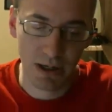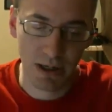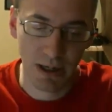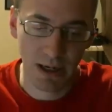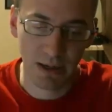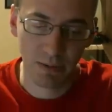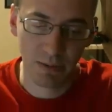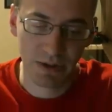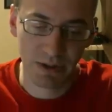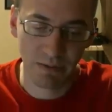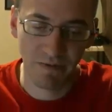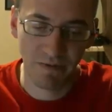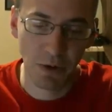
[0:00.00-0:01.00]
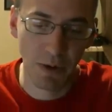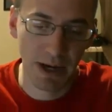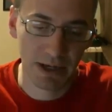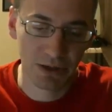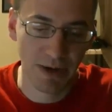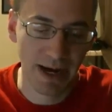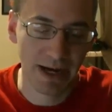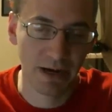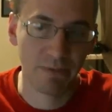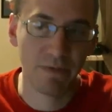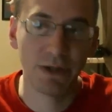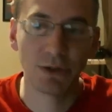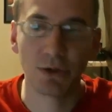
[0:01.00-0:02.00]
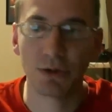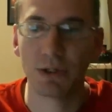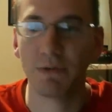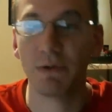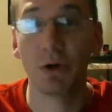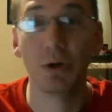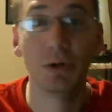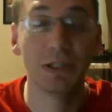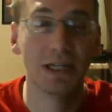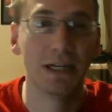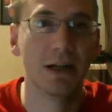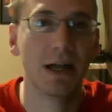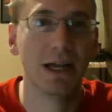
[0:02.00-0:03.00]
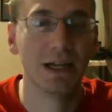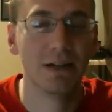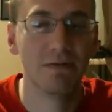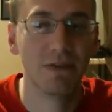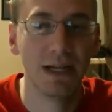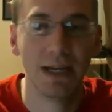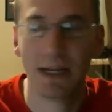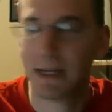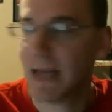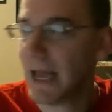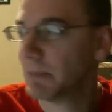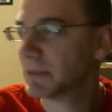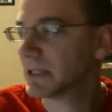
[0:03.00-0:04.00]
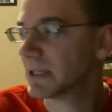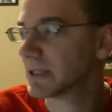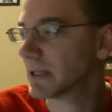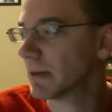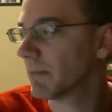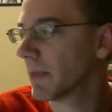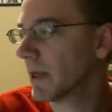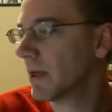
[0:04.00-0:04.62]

with some few extra added features if you're using an NVIDIA game system.